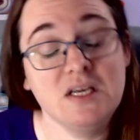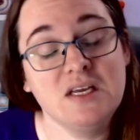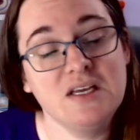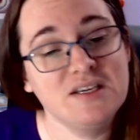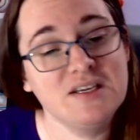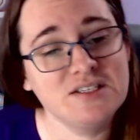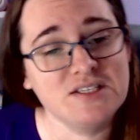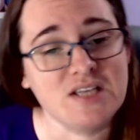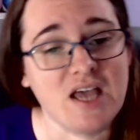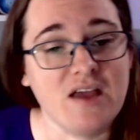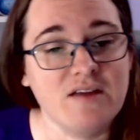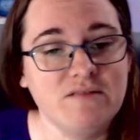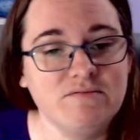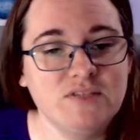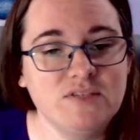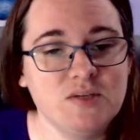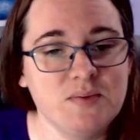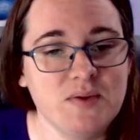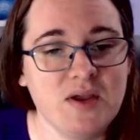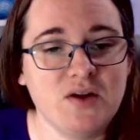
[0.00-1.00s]
So
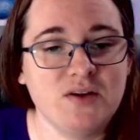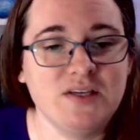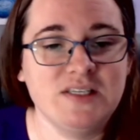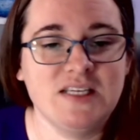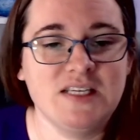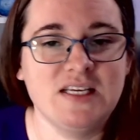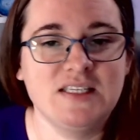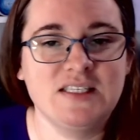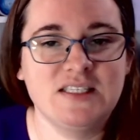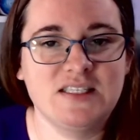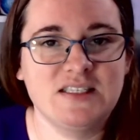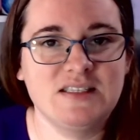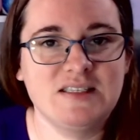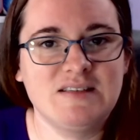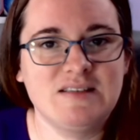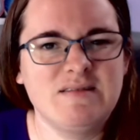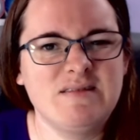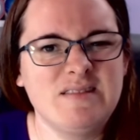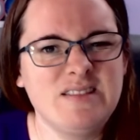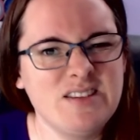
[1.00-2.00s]
to be honest, it's
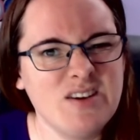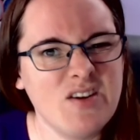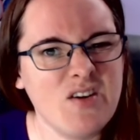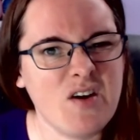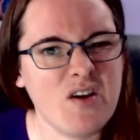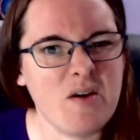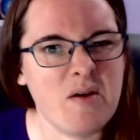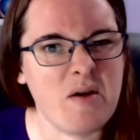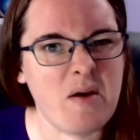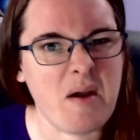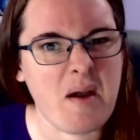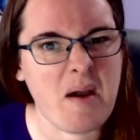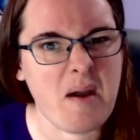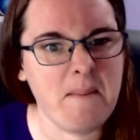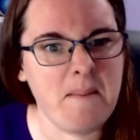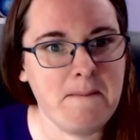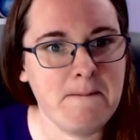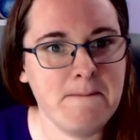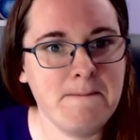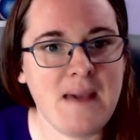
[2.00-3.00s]
not a
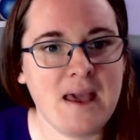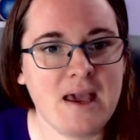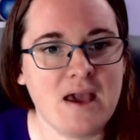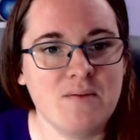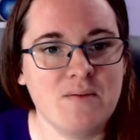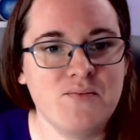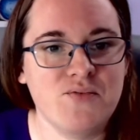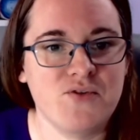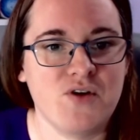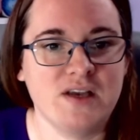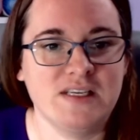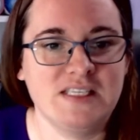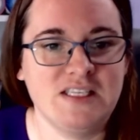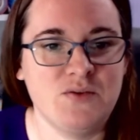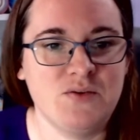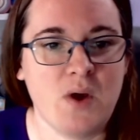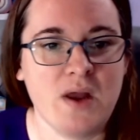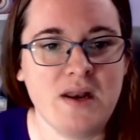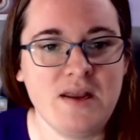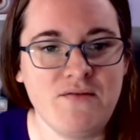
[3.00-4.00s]
mega pricey
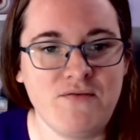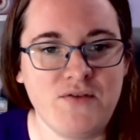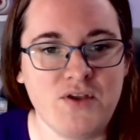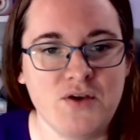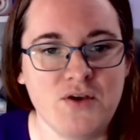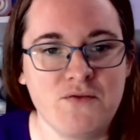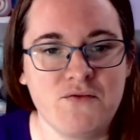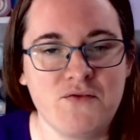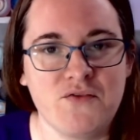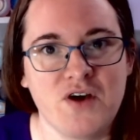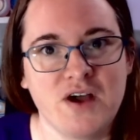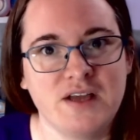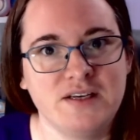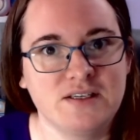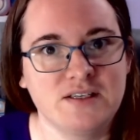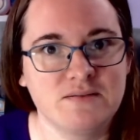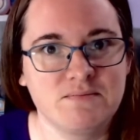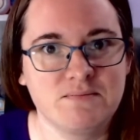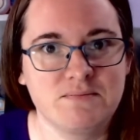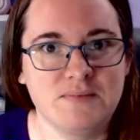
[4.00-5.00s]
one if you can
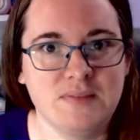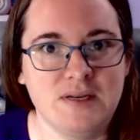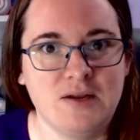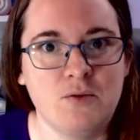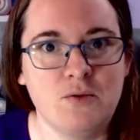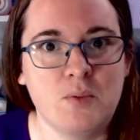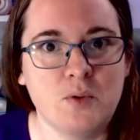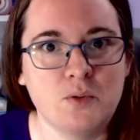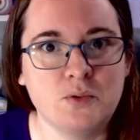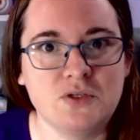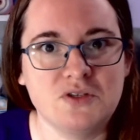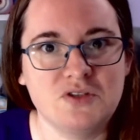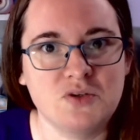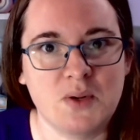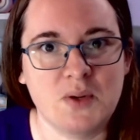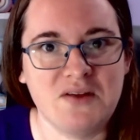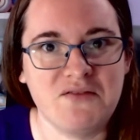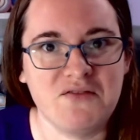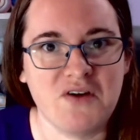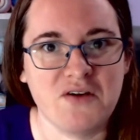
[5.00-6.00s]
find little balls of
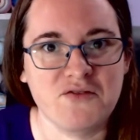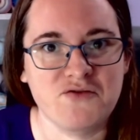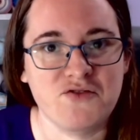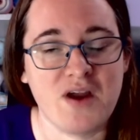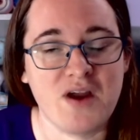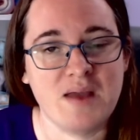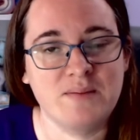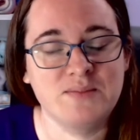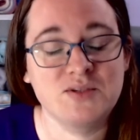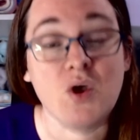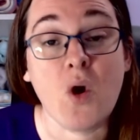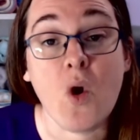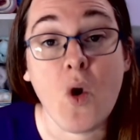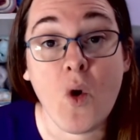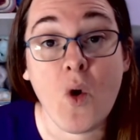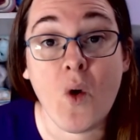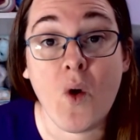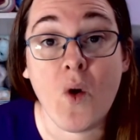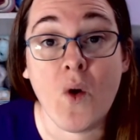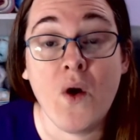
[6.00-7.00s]
25 grams,
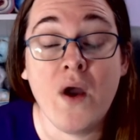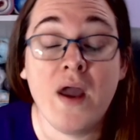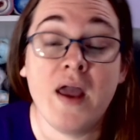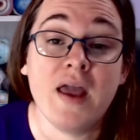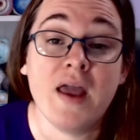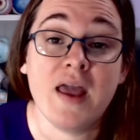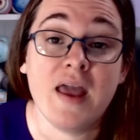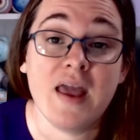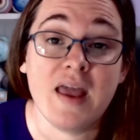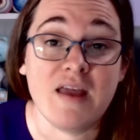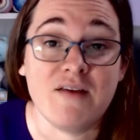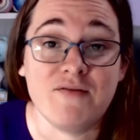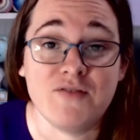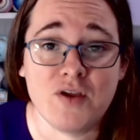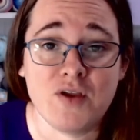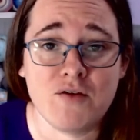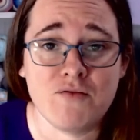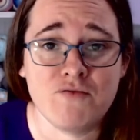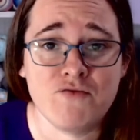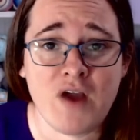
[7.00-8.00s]
or if
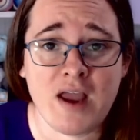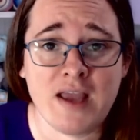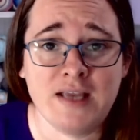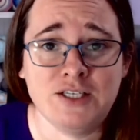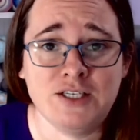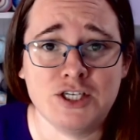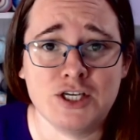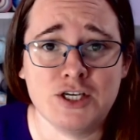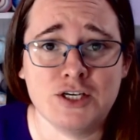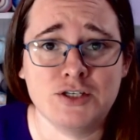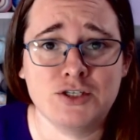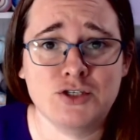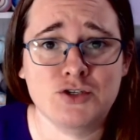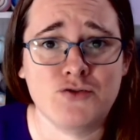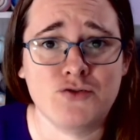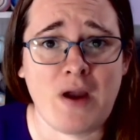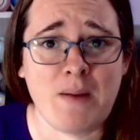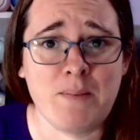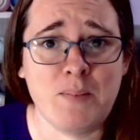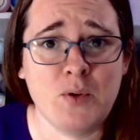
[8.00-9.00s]
you raid your
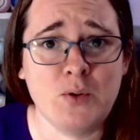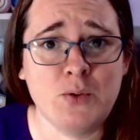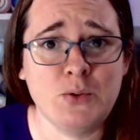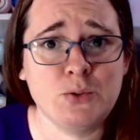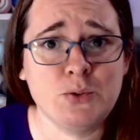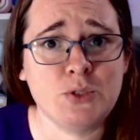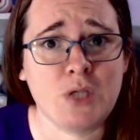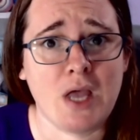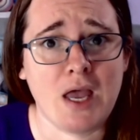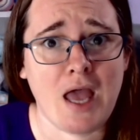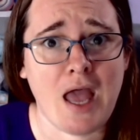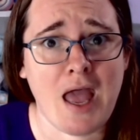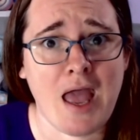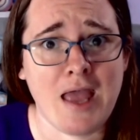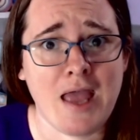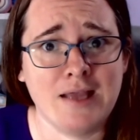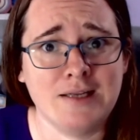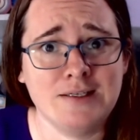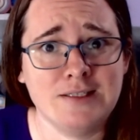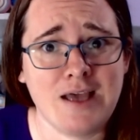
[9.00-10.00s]
scrap balls
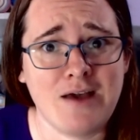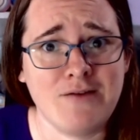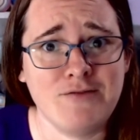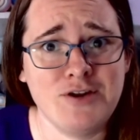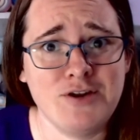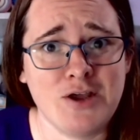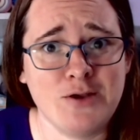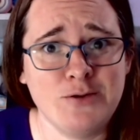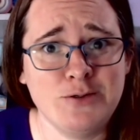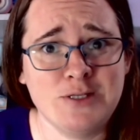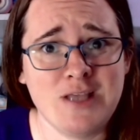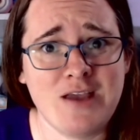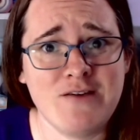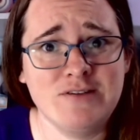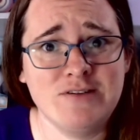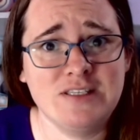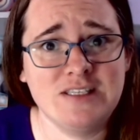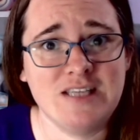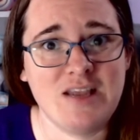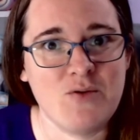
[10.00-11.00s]
and have a nose there
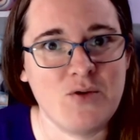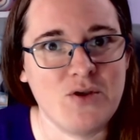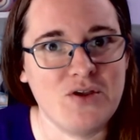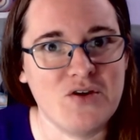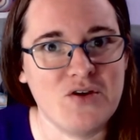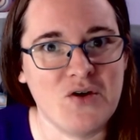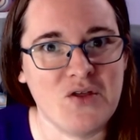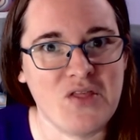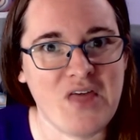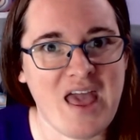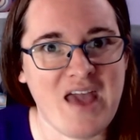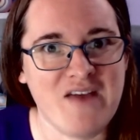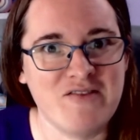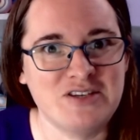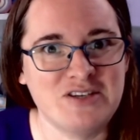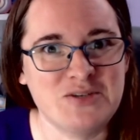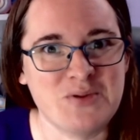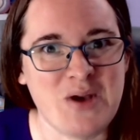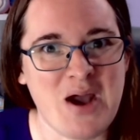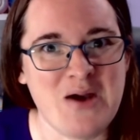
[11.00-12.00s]
and see what you got there
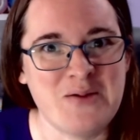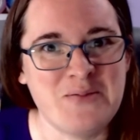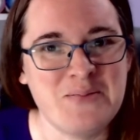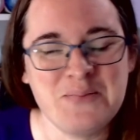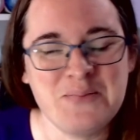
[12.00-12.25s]
as well.